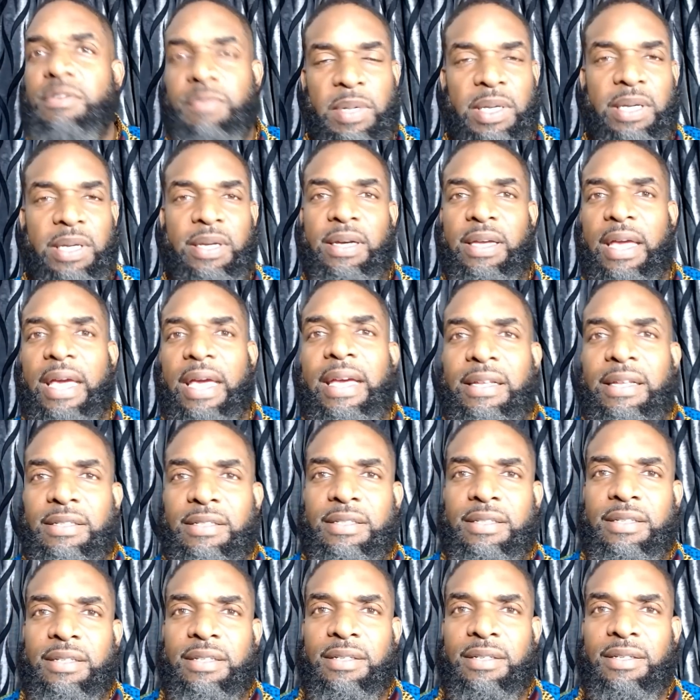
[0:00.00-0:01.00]
speak
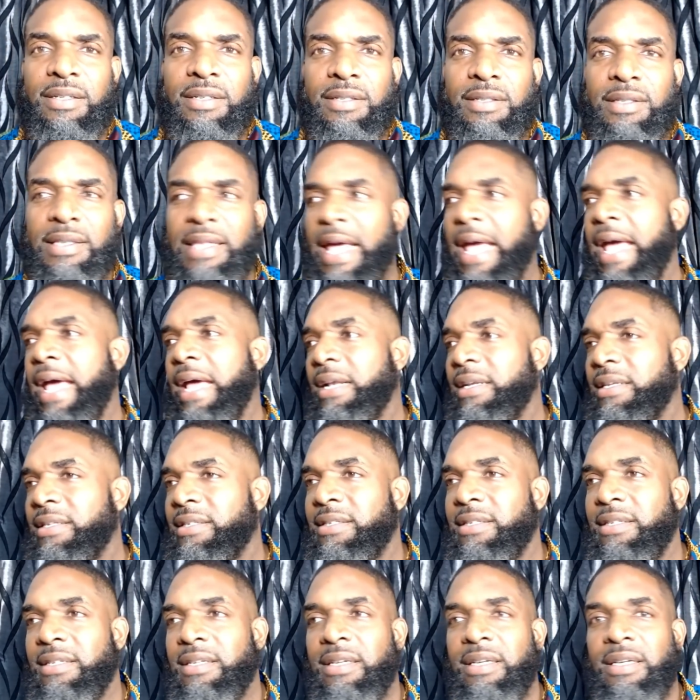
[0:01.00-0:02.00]
against that,
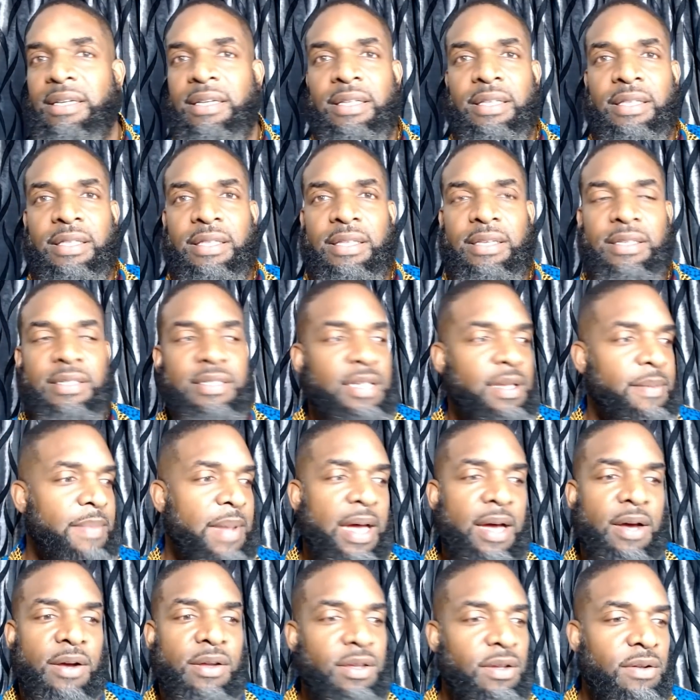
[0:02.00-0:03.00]
then
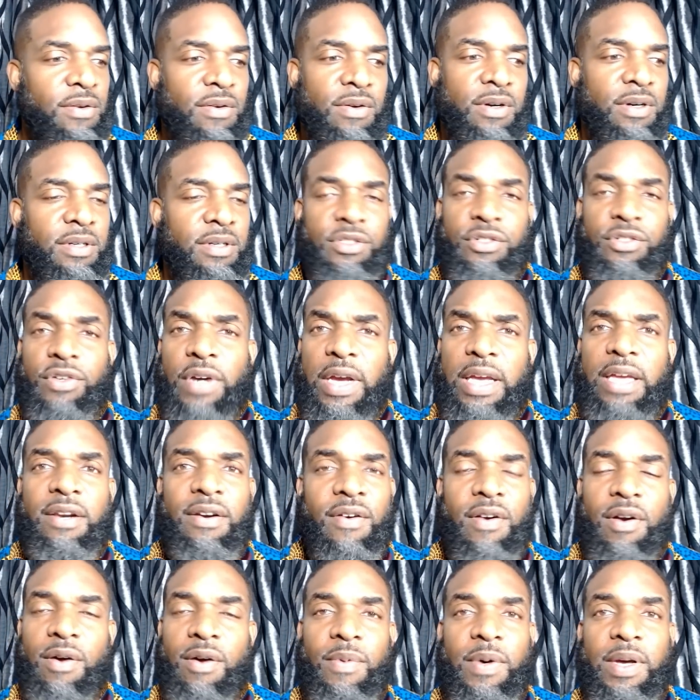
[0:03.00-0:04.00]
somehow you are a
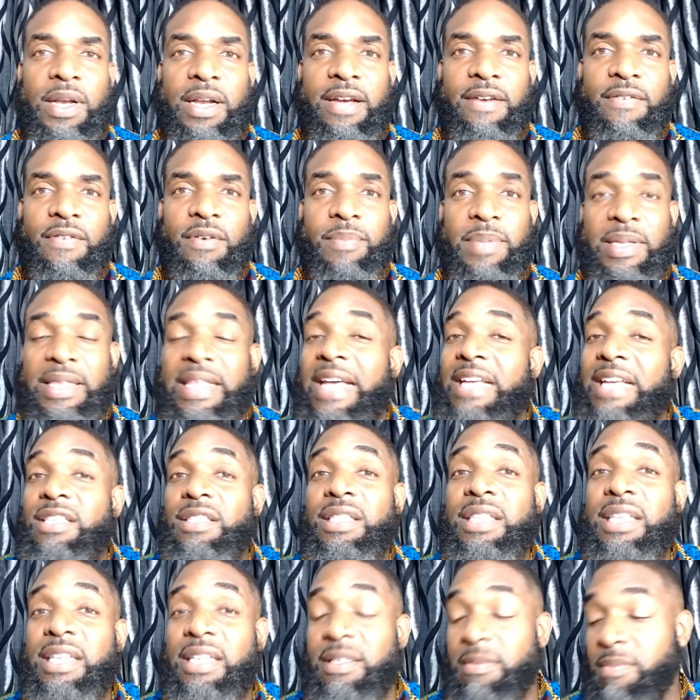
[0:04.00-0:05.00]
traitor or whatever. But
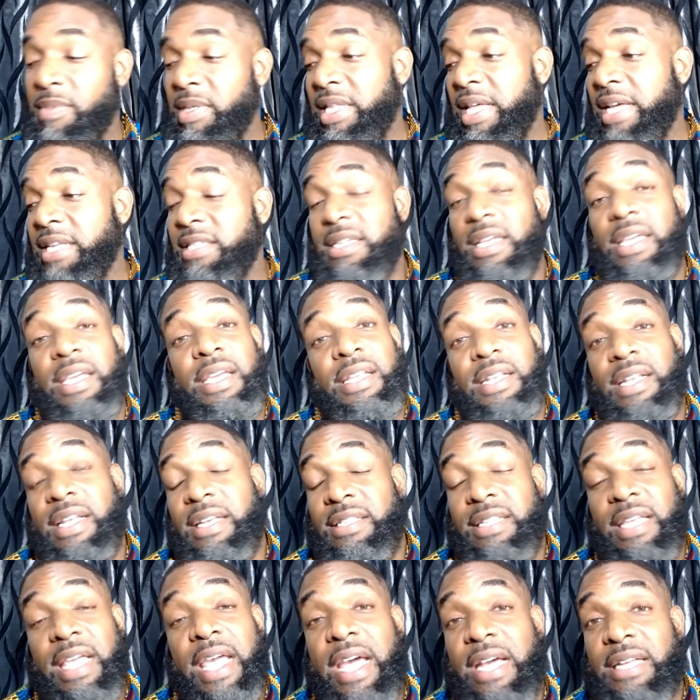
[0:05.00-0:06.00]
that's again,
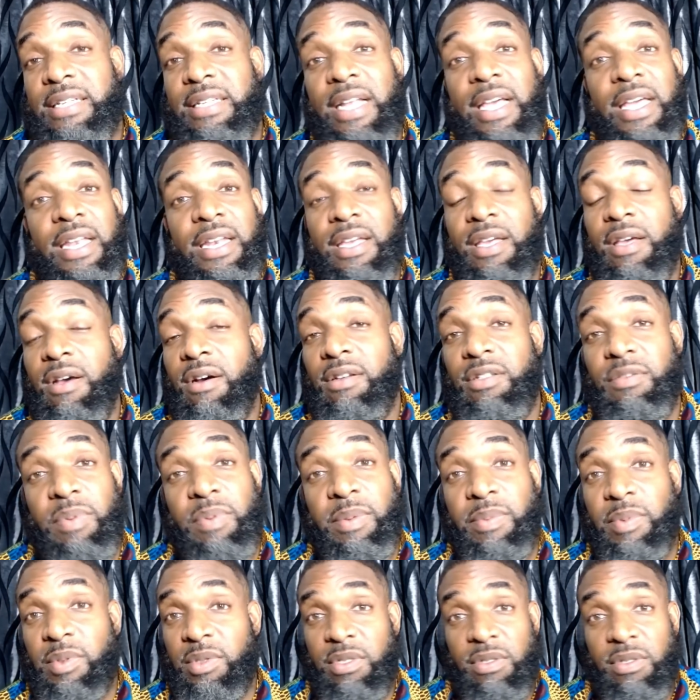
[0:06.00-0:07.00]
that's gaslighting, caused
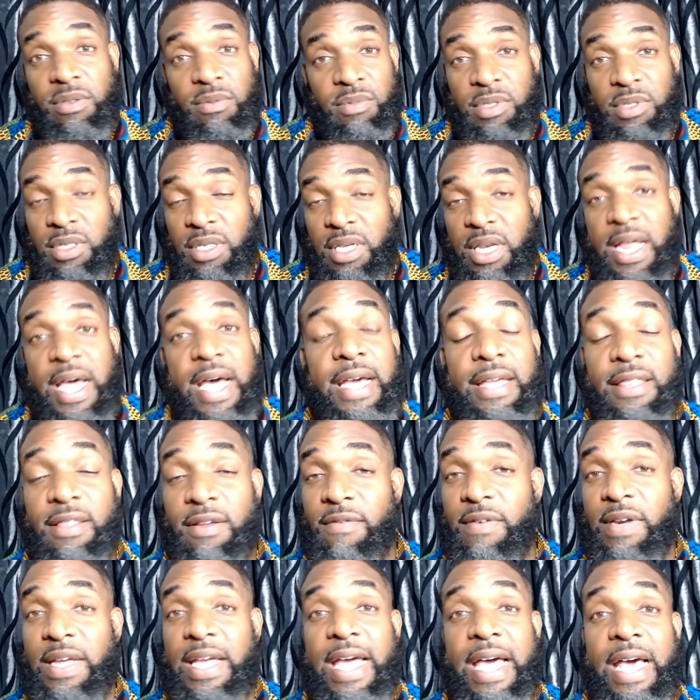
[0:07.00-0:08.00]
people to deny
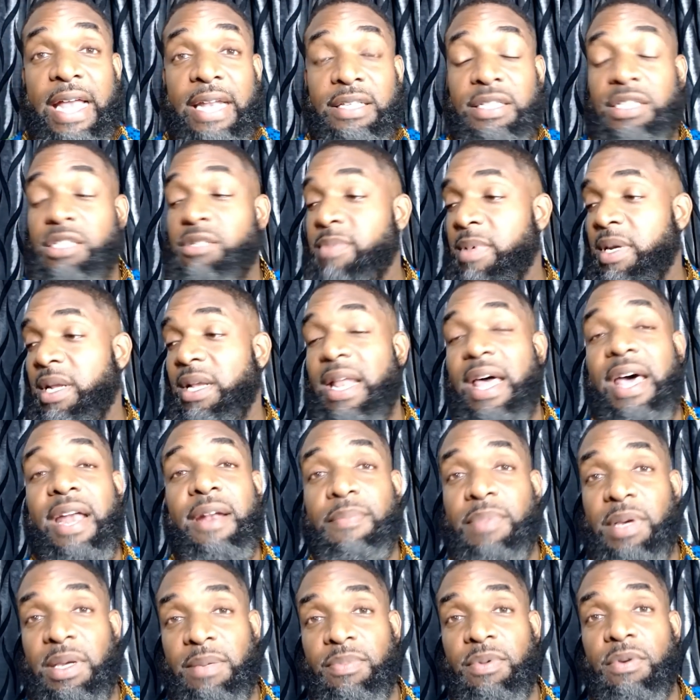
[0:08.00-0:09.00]
their realities. But a lot
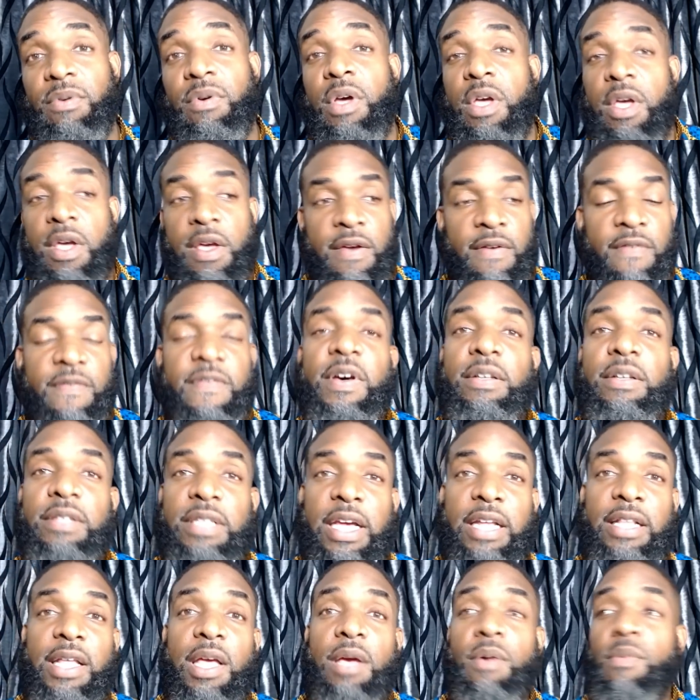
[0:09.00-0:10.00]
of people felt
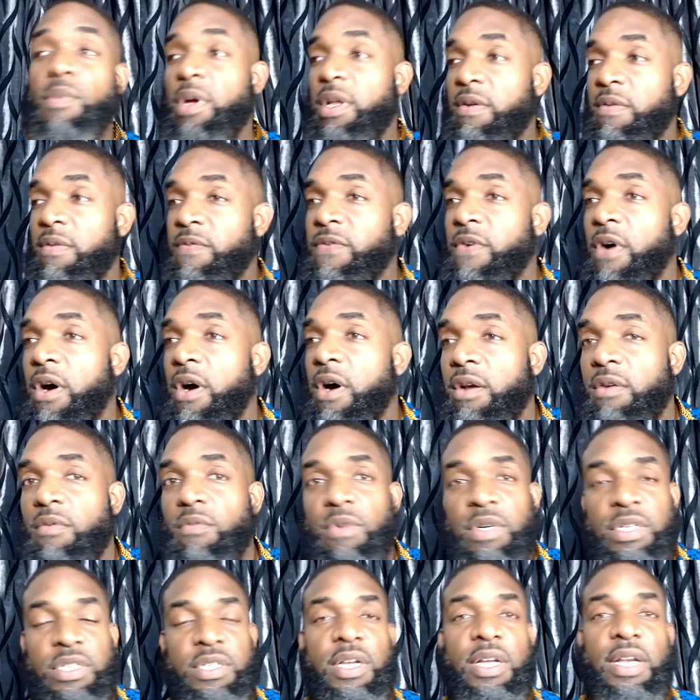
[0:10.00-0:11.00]
that they went and fought,
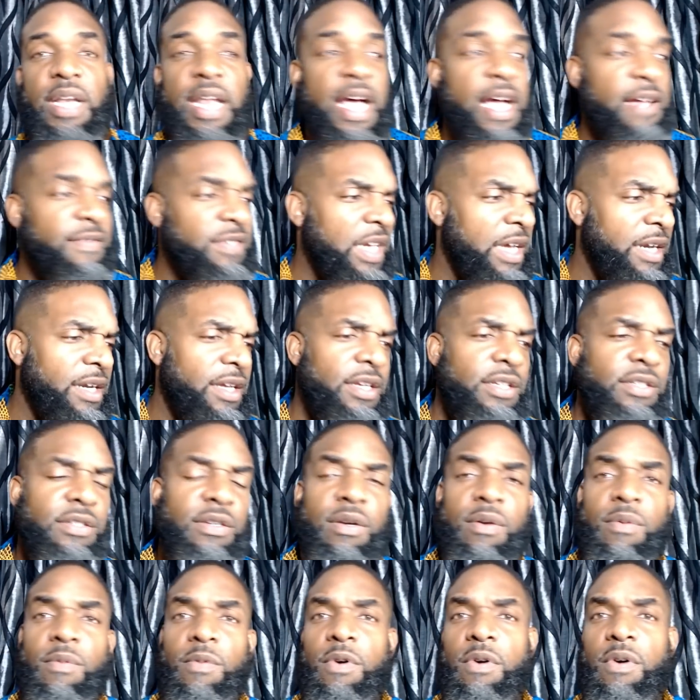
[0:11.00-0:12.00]
risked their lives, got
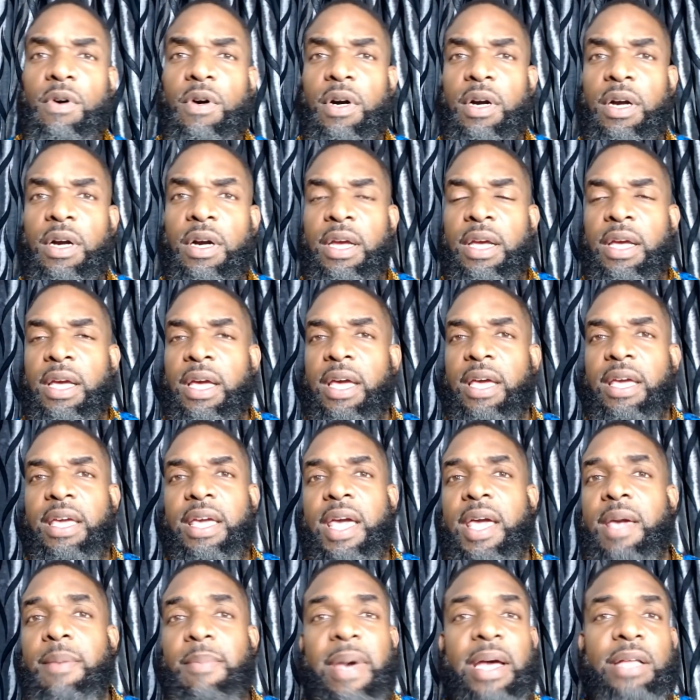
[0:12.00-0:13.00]
injured in war, and
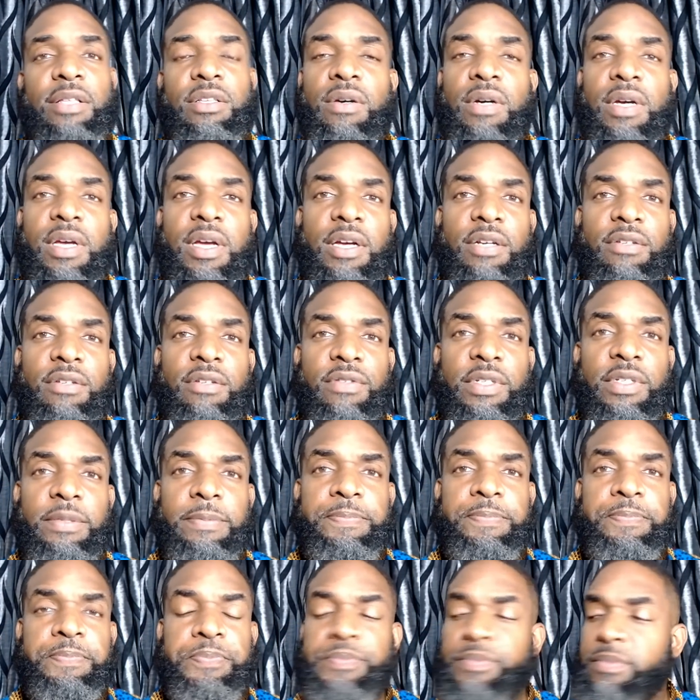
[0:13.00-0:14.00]
came back to a country